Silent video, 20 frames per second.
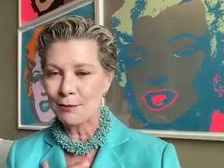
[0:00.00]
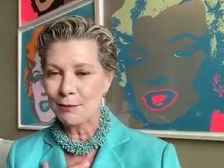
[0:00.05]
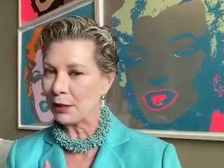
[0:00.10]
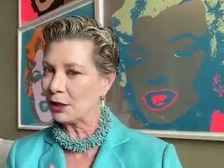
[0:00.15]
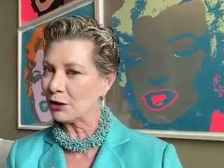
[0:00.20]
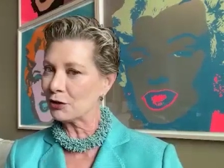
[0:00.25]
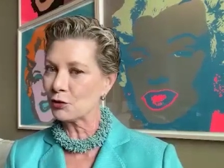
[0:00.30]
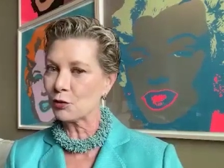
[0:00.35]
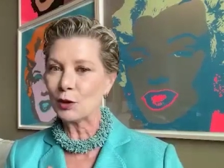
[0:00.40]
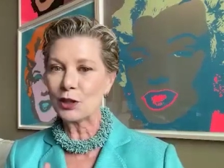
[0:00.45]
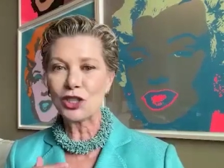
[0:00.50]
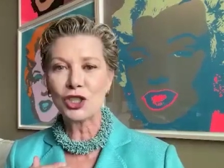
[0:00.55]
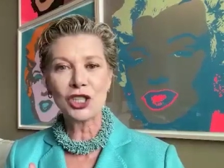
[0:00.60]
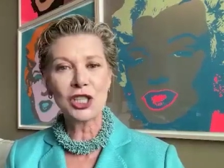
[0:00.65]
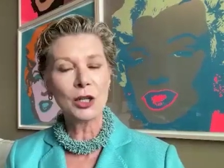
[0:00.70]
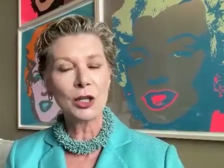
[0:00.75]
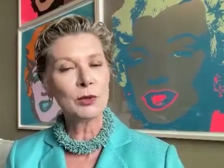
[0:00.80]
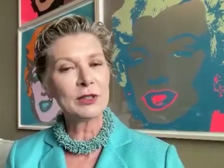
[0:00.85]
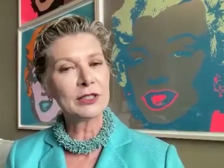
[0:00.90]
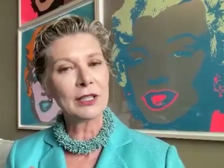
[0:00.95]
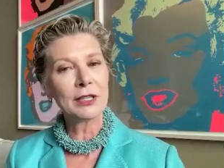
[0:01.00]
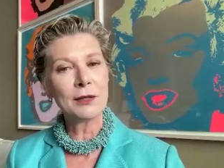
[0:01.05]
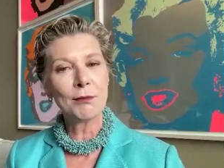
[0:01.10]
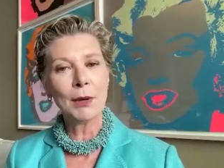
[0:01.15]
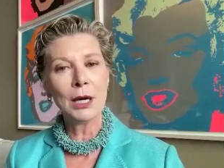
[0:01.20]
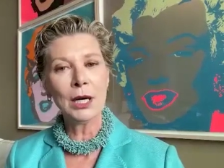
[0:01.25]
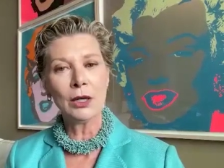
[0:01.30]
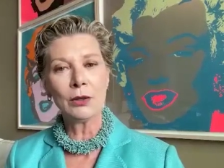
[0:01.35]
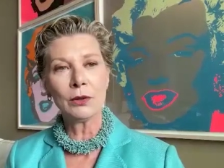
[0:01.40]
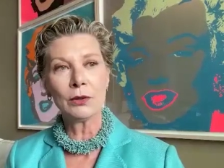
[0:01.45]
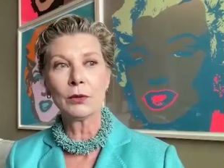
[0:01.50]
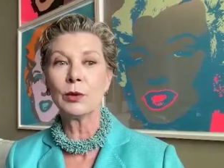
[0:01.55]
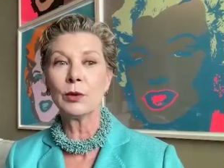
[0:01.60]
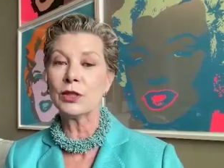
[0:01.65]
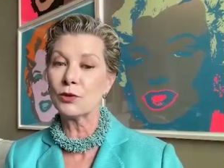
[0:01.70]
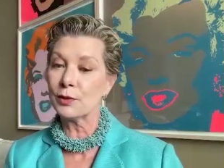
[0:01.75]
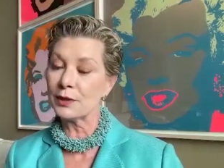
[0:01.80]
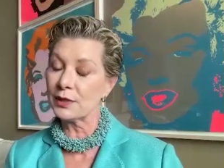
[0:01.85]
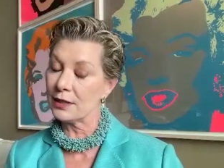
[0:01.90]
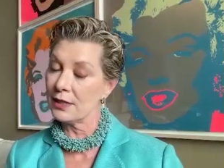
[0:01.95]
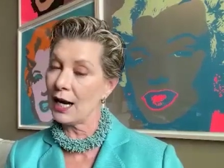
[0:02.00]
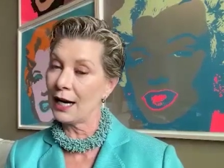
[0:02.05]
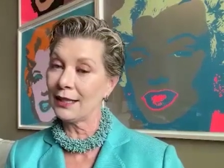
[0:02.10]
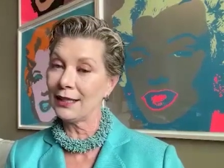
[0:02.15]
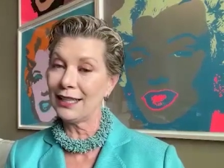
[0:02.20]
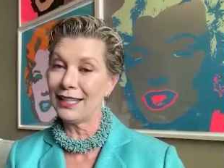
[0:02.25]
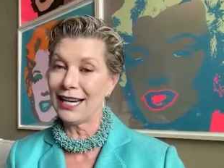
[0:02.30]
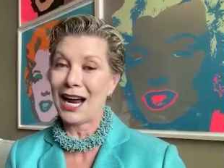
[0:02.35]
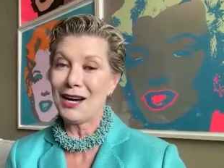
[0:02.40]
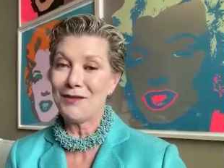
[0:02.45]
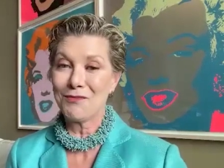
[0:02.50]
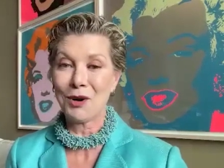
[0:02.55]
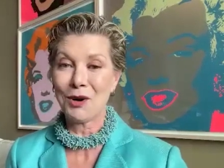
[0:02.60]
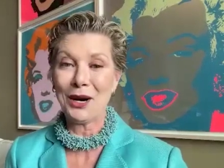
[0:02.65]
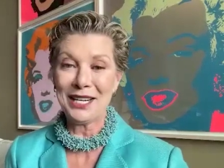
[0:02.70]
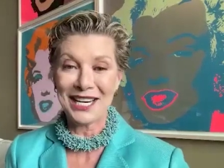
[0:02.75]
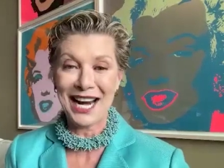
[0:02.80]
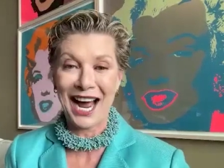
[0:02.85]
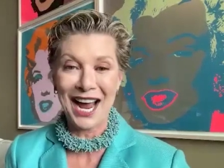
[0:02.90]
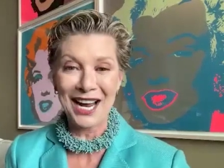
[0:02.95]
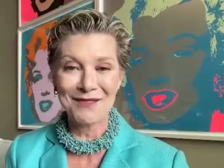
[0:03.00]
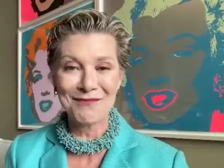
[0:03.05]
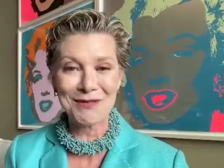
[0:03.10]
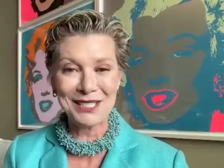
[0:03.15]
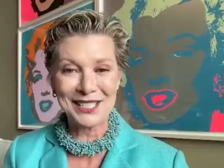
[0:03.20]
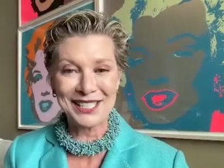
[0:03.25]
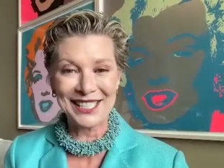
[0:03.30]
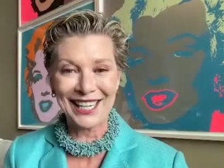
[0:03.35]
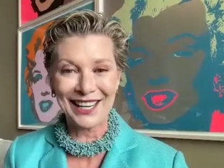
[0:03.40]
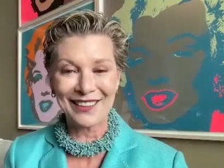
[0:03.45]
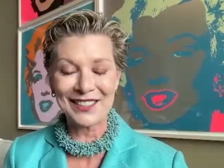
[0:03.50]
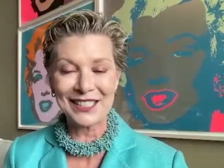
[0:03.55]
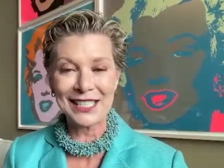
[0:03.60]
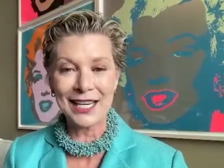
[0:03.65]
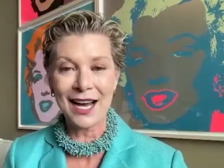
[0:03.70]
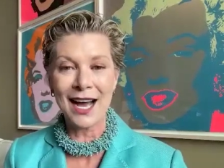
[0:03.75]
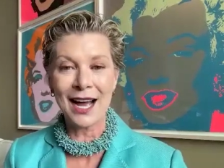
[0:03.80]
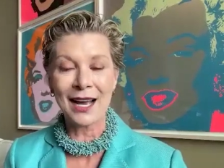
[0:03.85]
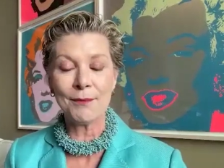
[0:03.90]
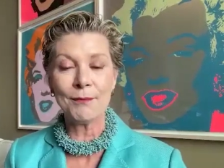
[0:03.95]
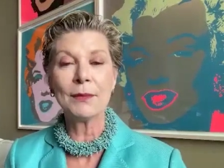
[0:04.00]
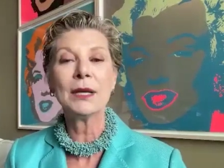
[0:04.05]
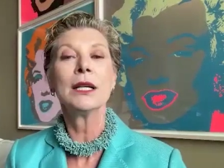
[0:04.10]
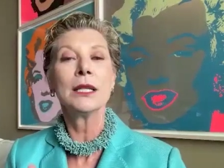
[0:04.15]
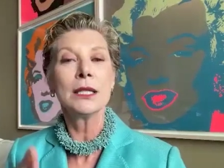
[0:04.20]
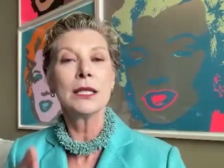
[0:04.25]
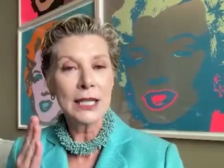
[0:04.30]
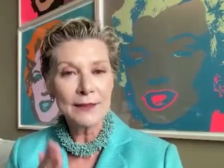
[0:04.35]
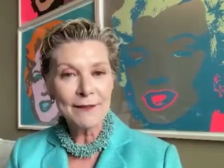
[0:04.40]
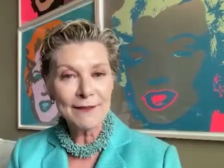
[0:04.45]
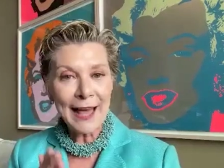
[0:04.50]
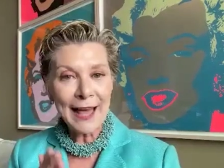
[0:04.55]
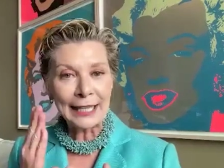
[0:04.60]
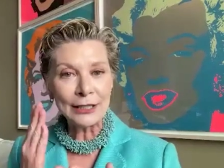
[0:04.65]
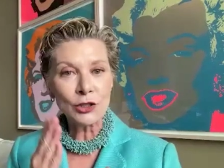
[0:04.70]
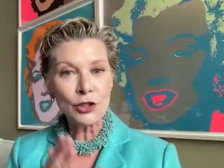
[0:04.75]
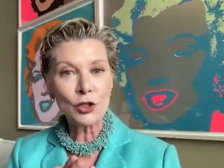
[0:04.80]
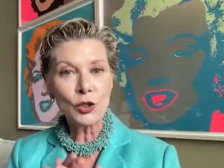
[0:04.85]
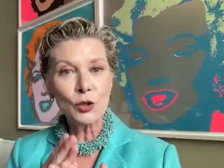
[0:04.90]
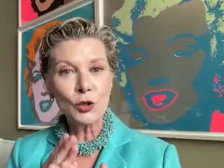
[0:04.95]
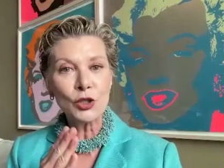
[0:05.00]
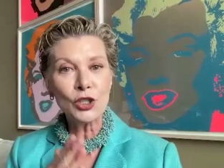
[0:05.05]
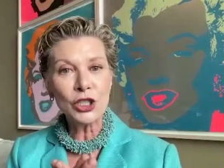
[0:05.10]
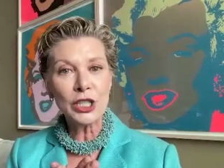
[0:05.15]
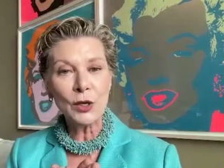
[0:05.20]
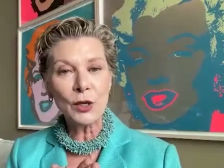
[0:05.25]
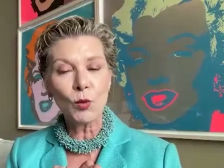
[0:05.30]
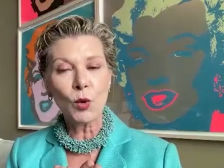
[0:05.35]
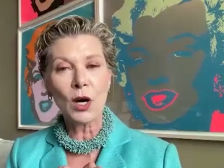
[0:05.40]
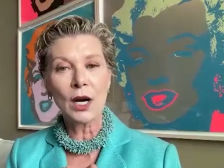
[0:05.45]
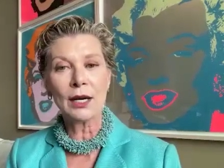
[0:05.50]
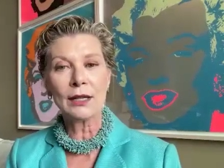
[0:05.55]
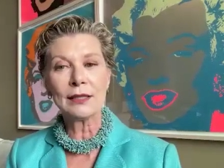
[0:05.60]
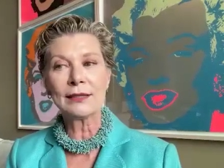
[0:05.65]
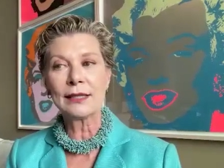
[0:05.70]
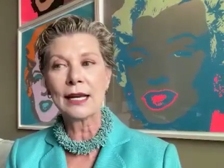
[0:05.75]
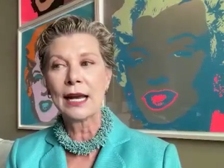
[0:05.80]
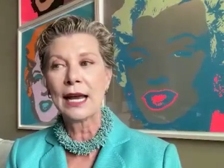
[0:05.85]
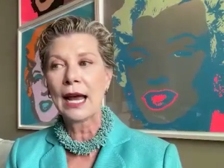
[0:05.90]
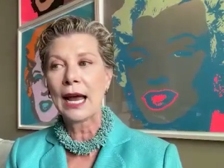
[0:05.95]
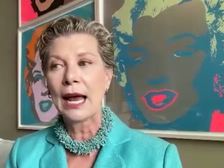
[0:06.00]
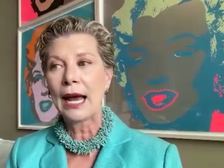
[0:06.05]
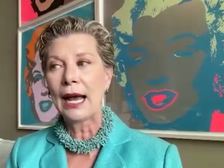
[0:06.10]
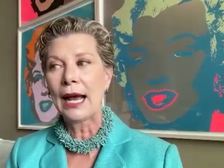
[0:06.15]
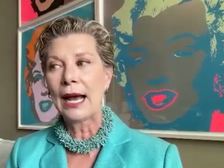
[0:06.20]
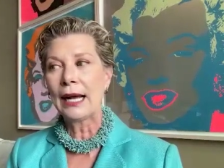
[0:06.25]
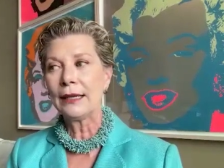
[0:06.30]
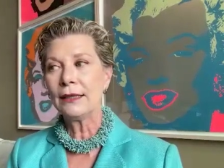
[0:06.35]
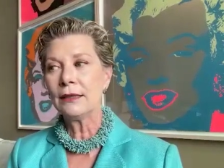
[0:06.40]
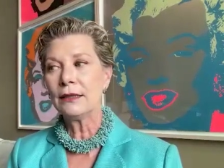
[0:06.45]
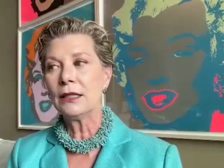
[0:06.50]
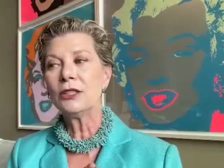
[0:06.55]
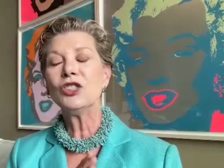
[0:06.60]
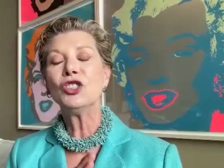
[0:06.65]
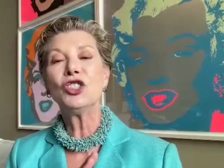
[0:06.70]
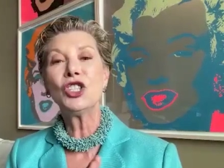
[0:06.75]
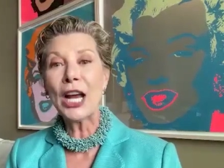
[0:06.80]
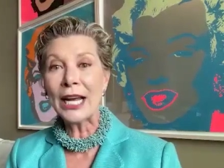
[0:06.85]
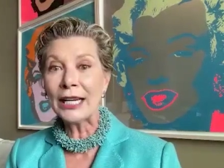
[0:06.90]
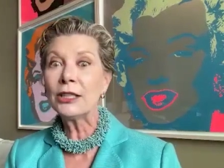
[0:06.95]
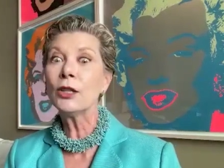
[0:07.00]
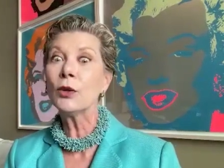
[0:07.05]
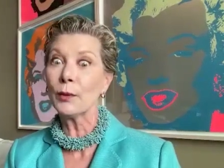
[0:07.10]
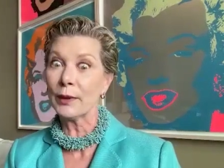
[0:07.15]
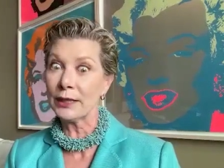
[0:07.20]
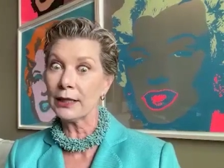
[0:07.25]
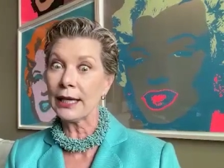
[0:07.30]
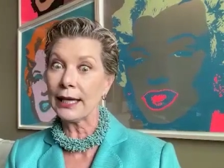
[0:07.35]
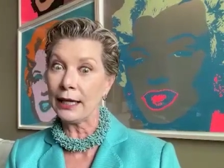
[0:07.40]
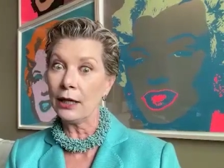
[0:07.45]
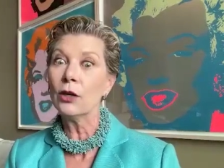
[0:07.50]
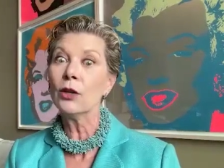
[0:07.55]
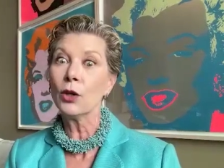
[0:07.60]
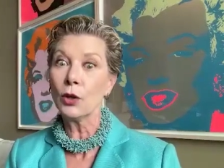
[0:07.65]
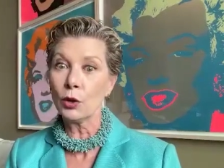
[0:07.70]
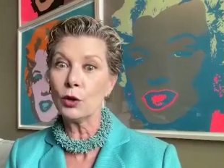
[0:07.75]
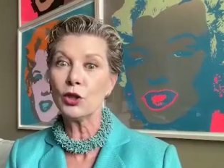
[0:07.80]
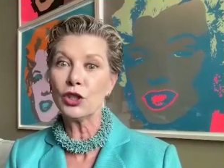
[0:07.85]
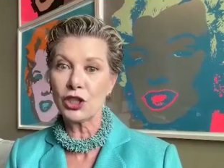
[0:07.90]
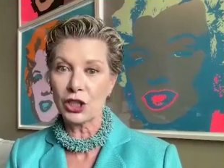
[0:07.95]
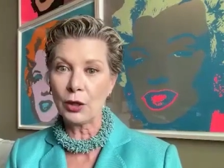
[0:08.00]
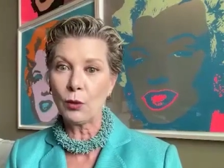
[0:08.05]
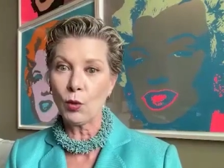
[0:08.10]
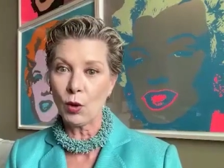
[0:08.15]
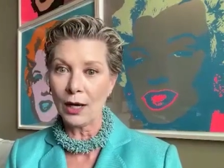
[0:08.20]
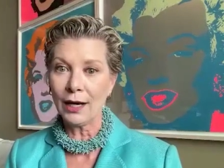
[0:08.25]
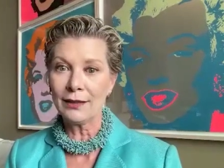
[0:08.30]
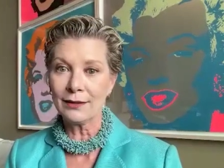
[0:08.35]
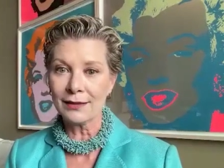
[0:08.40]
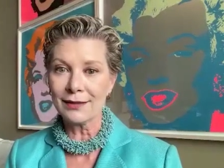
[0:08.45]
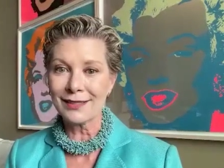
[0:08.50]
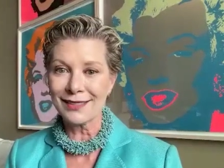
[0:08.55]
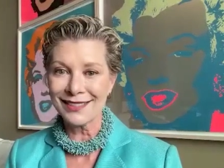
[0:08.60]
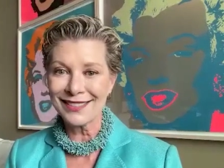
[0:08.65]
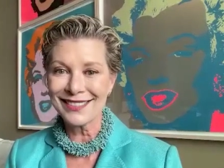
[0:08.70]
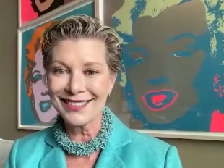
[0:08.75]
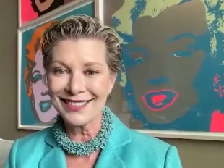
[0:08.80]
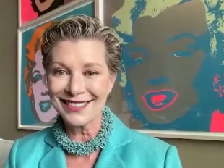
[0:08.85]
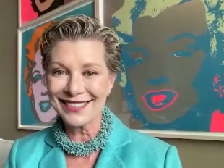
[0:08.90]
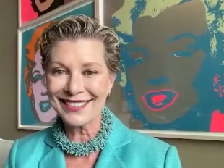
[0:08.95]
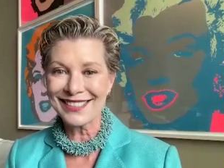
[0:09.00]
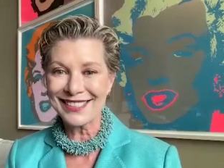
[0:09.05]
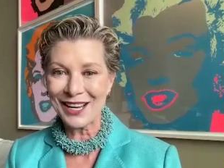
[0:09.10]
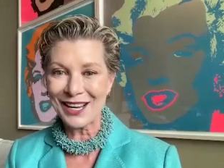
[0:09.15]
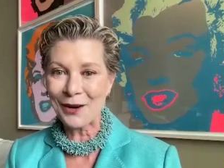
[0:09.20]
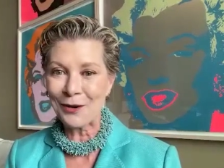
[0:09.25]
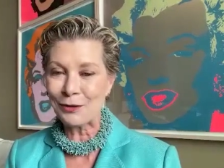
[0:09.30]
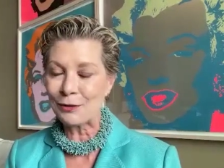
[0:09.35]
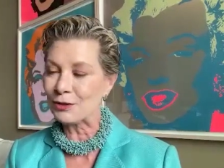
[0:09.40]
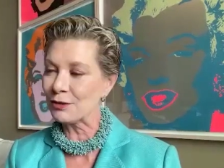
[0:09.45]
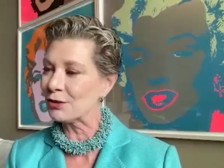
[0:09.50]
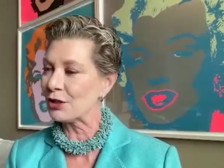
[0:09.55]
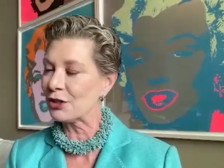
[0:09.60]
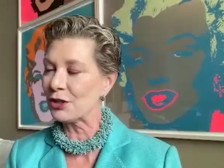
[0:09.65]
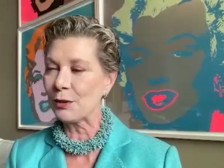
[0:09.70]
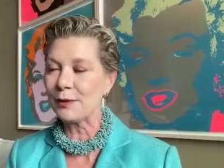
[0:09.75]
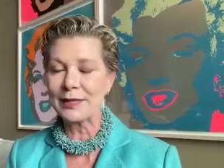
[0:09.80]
because when she was in mode, which was ninety-nine point nine percent of the time, that's who she was, and genuinely who she was. So she